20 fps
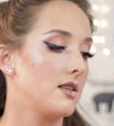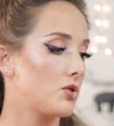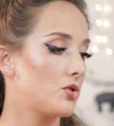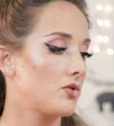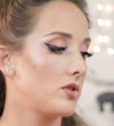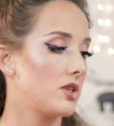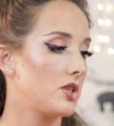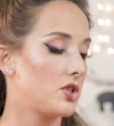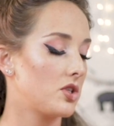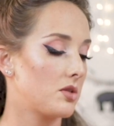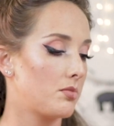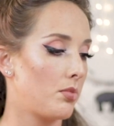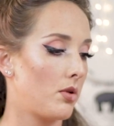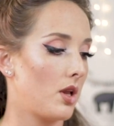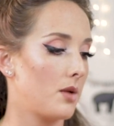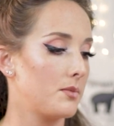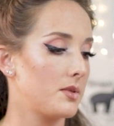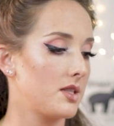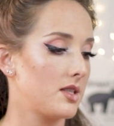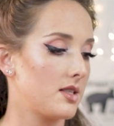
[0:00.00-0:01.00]
which really just
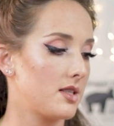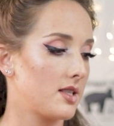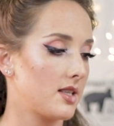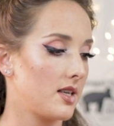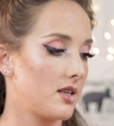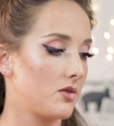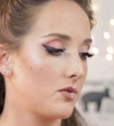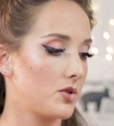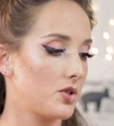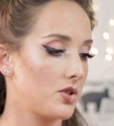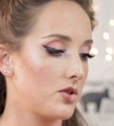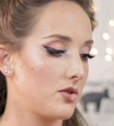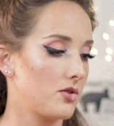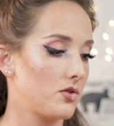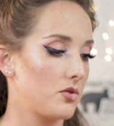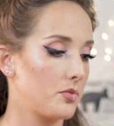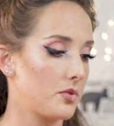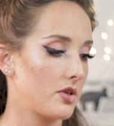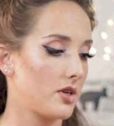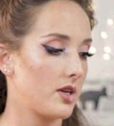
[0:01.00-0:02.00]
plumps the skin, which is
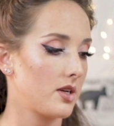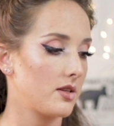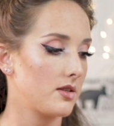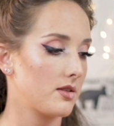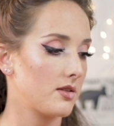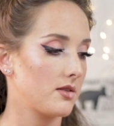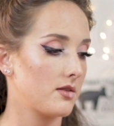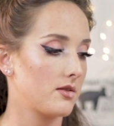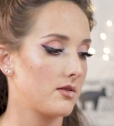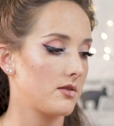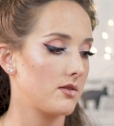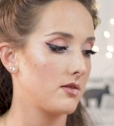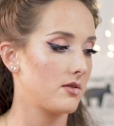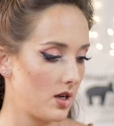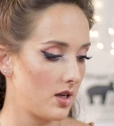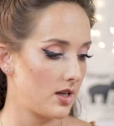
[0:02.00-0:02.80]
super nice.